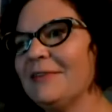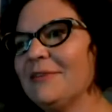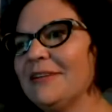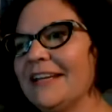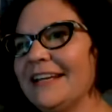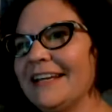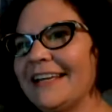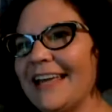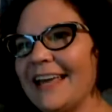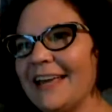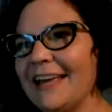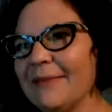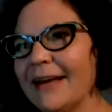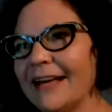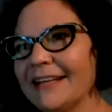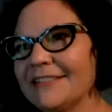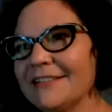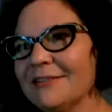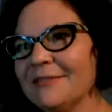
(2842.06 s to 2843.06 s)
need a game
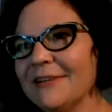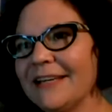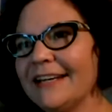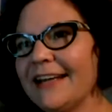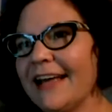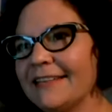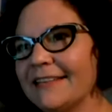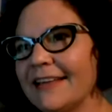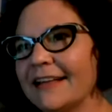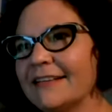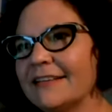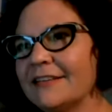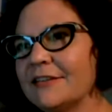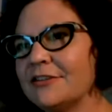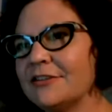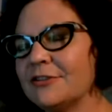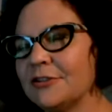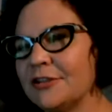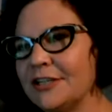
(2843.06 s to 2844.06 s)
master. We can add that to the
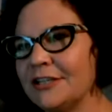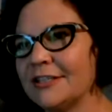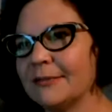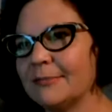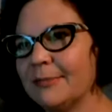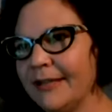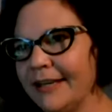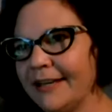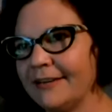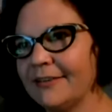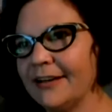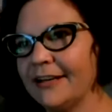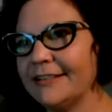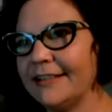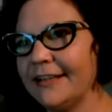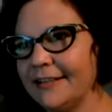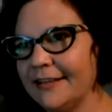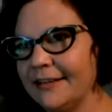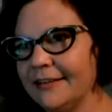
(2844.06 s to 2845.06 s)
strategic plan, right,
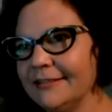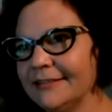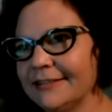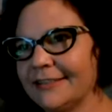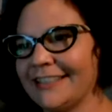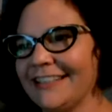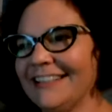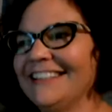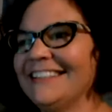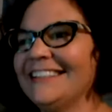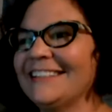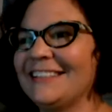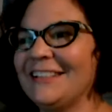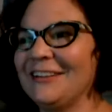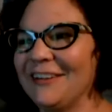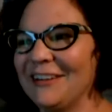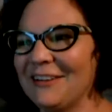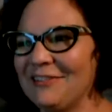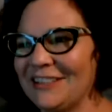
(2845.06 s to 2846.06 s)
Danielle?
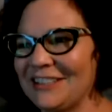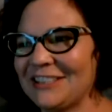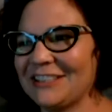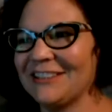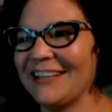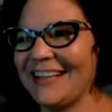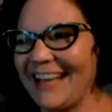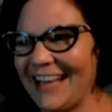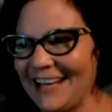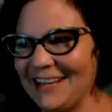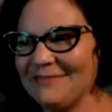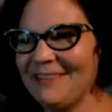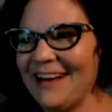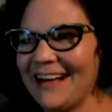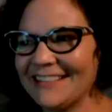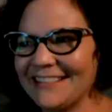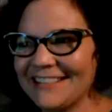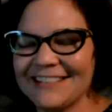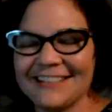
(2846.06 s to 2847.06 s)
An official game
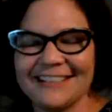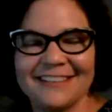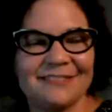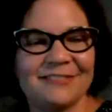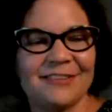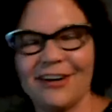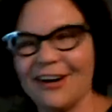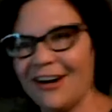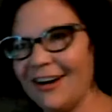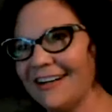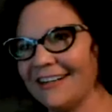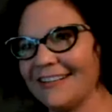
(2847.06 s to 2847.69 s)
master for ARCS.